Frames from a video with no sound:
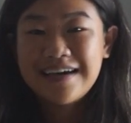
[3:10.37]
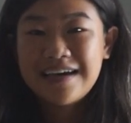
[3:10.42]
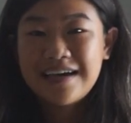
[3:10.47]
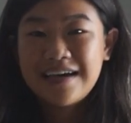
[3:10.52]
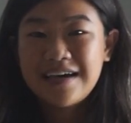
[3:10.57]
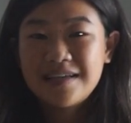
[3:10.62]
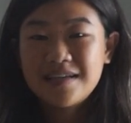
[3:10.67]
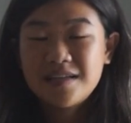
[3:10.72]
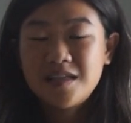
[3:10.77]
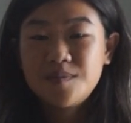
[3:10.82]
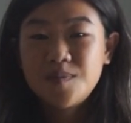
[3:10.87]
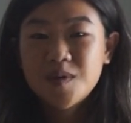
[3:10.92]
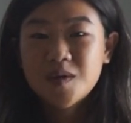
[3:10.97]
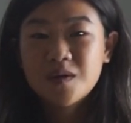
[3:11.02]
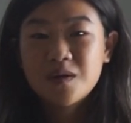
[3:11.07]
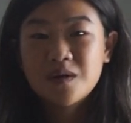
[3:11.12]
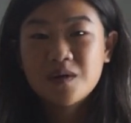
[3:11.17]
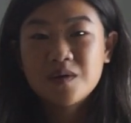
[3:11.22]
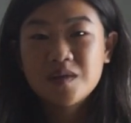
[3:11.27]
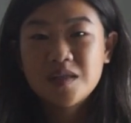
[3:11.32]
And the
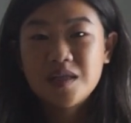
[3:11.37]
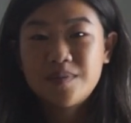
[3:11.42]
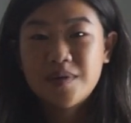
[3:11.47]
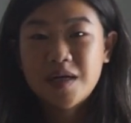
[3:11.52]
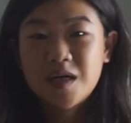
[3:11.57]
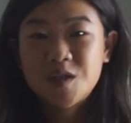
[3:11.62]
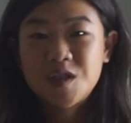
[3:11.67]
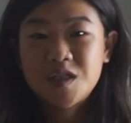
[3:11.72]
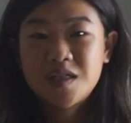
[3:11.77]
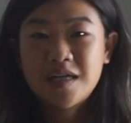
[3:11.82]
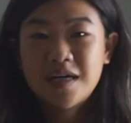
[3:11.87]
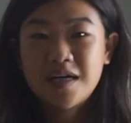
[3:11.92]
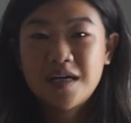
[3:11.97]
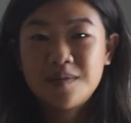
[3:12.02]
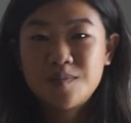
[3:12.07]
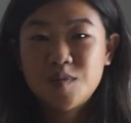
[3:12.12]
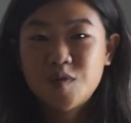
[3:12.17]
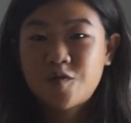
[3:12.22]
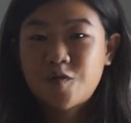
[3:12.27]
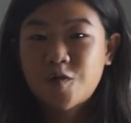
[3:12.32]
typical departure
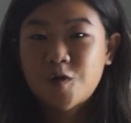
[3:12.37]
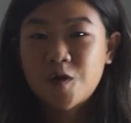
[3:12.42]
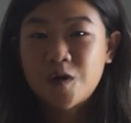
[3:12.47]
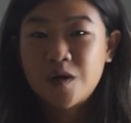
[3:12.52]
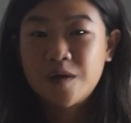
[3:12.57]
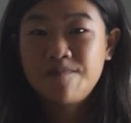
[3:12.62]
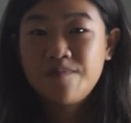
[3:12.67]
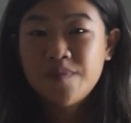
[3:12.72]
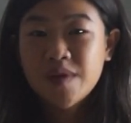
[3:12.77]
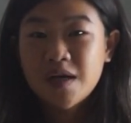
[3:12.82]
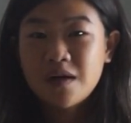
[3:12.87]
times for